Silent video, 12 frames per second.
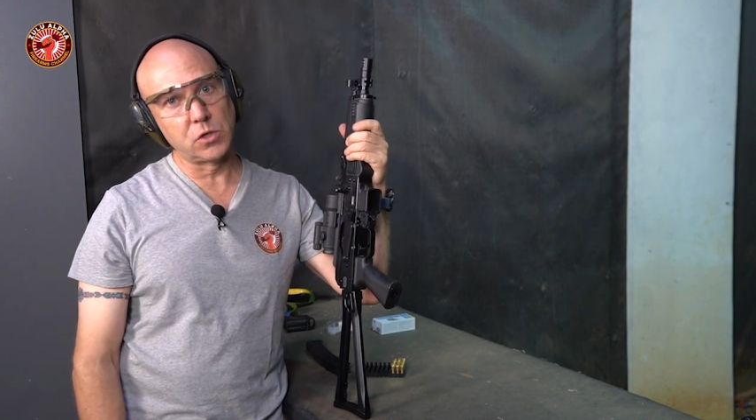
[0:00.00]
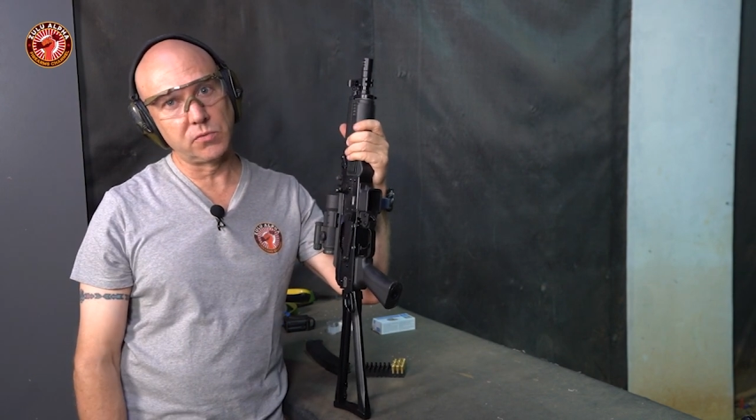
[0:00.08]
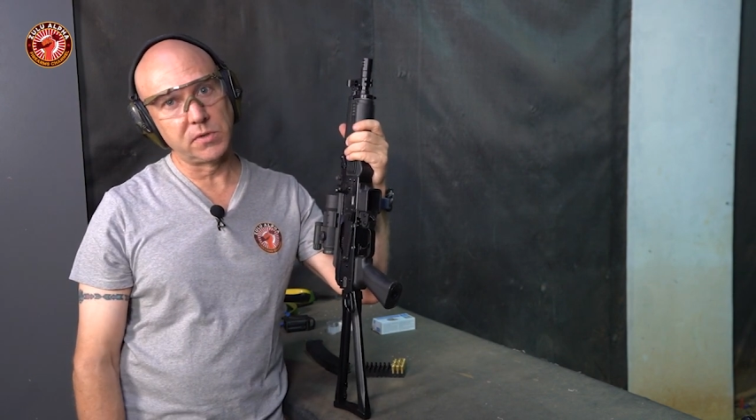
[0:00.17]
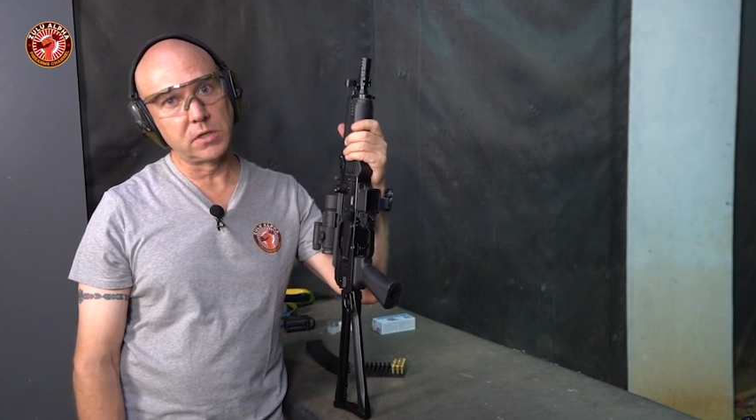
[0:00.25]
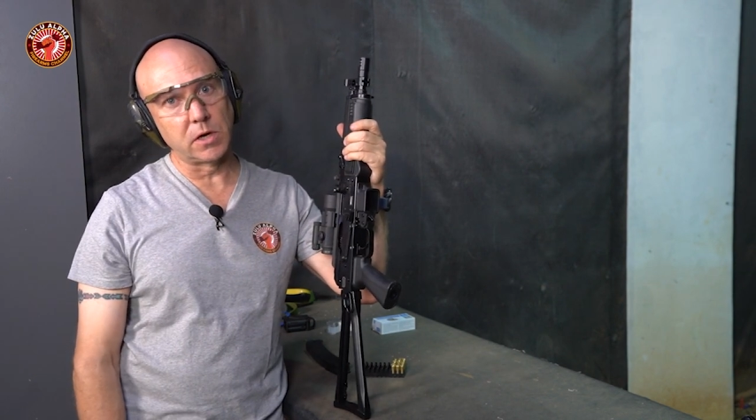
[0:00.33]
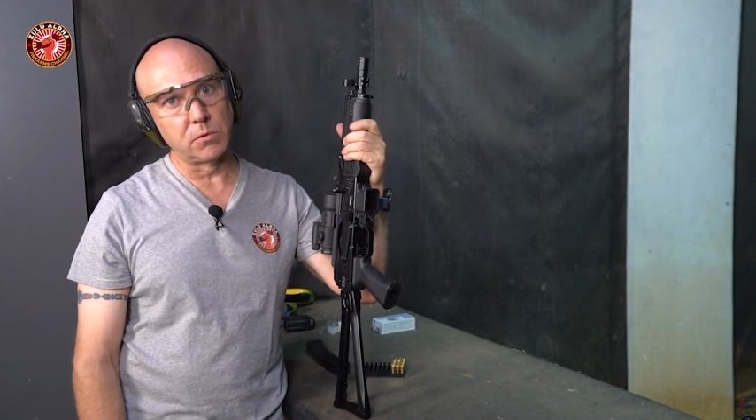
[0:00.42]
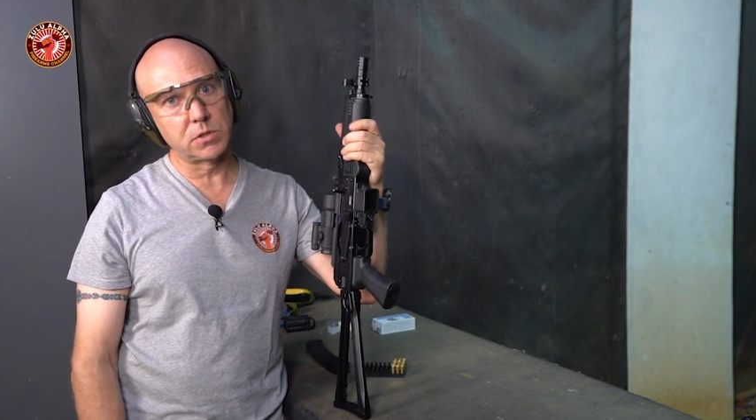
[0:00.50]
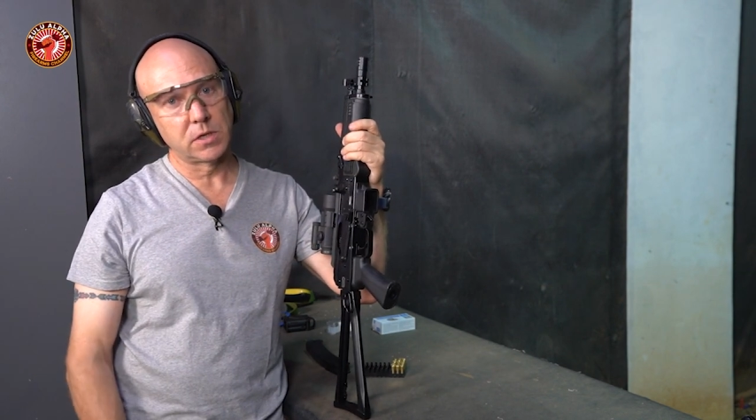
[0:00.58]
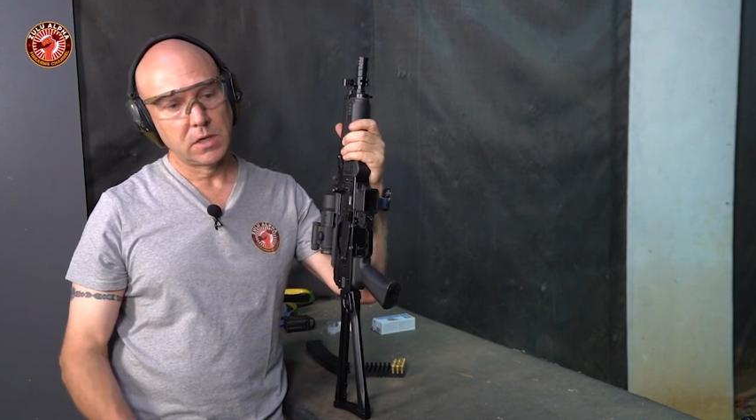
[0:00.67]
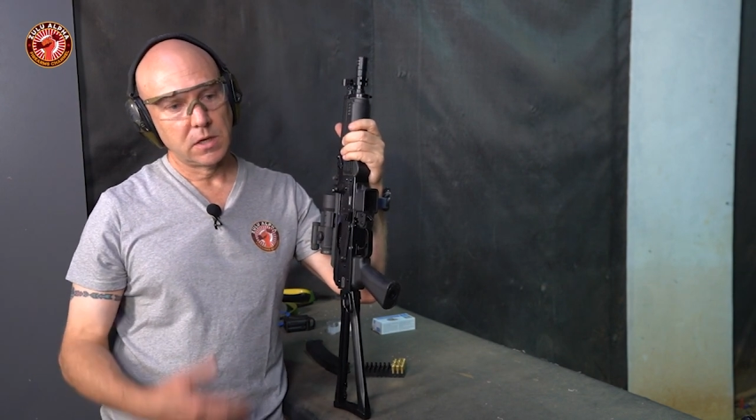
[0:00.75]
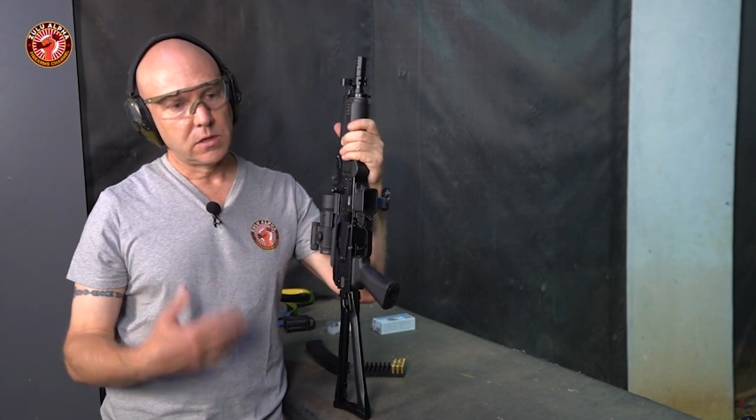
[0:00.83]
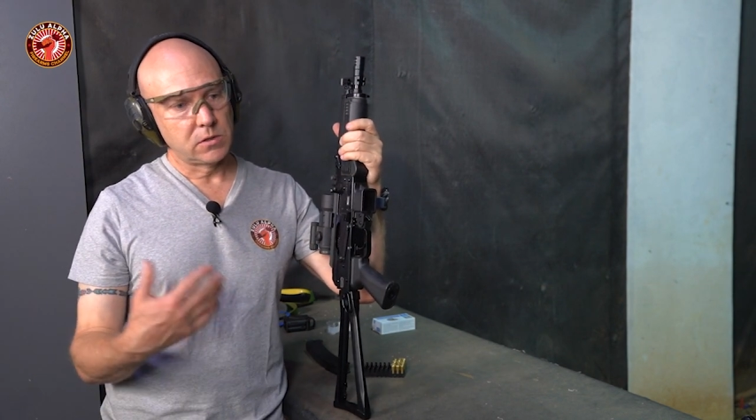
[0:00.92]
If you don't,
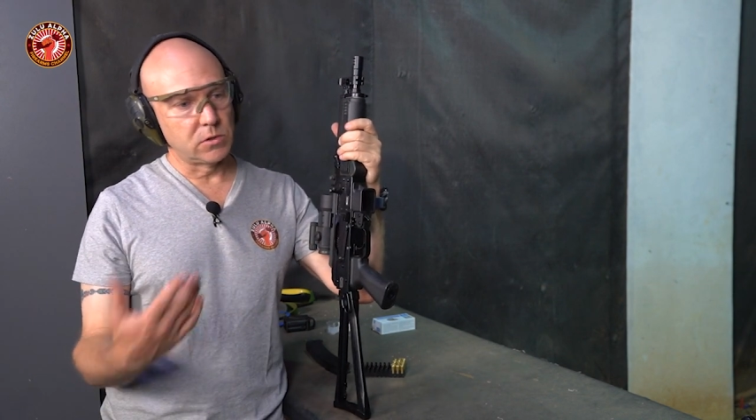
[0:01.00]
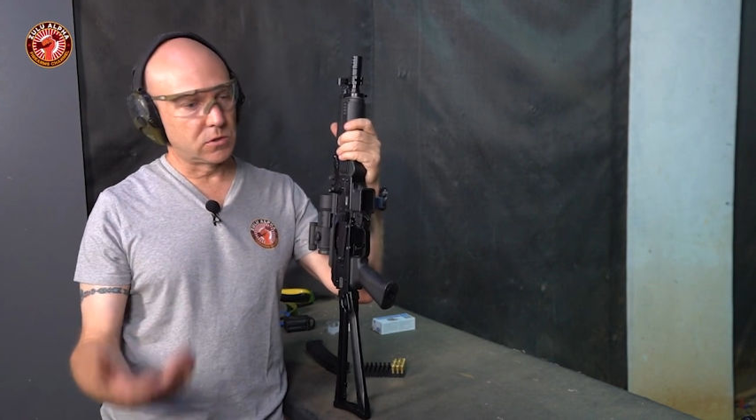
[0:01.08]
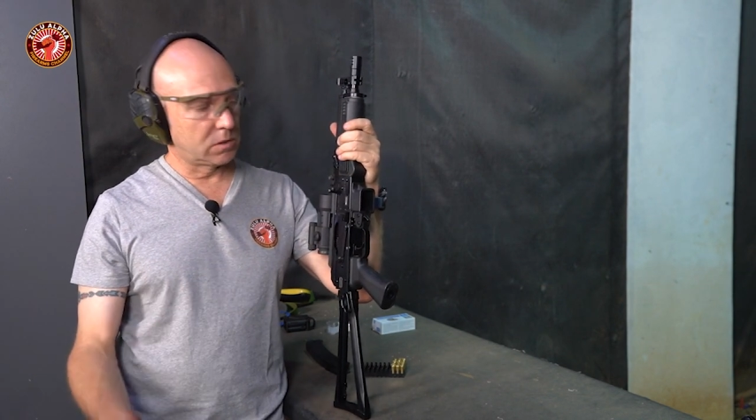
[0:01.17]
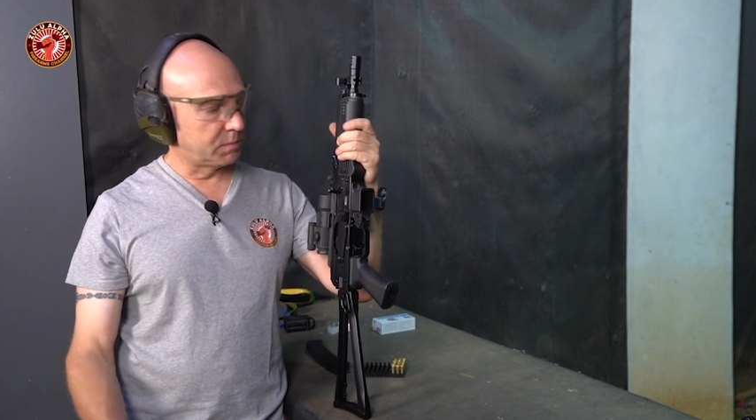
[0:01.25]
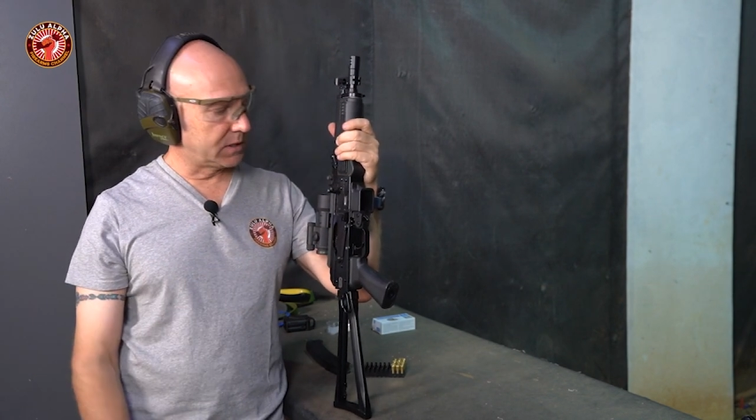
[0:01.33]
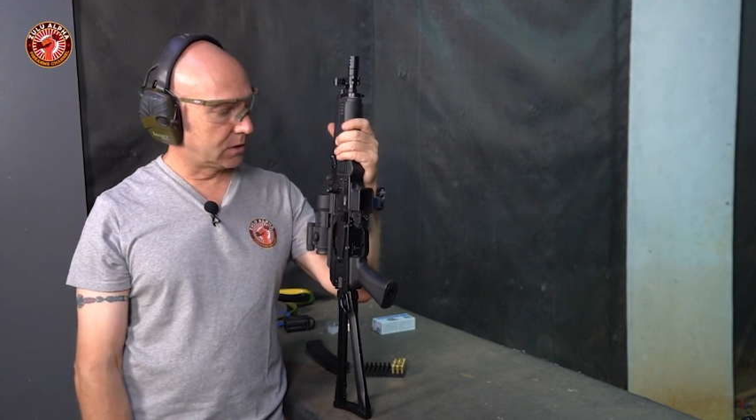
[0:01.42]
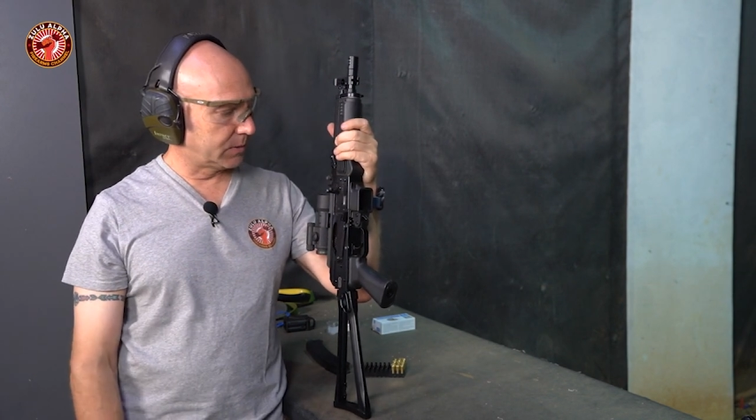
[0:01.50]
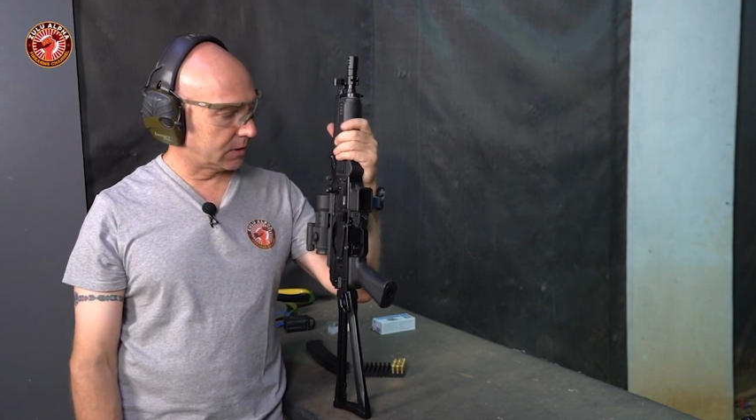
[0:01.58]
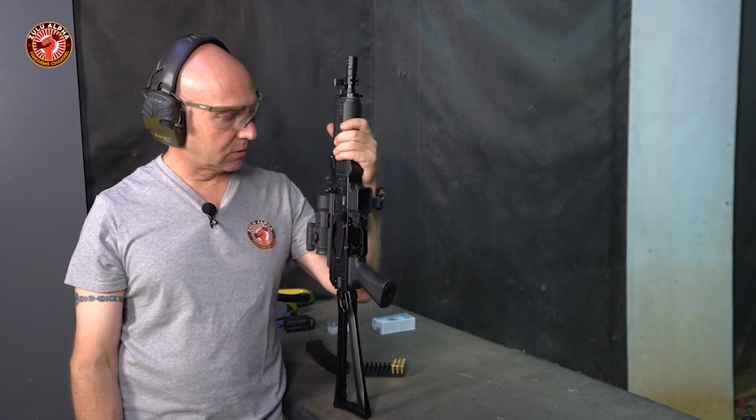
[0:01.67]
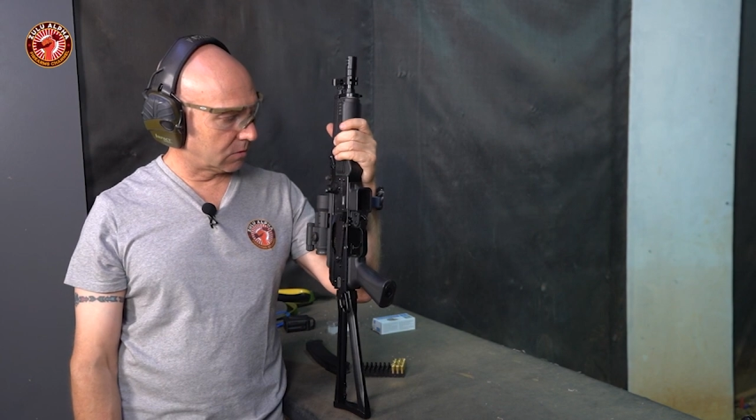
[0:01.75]
you could be doing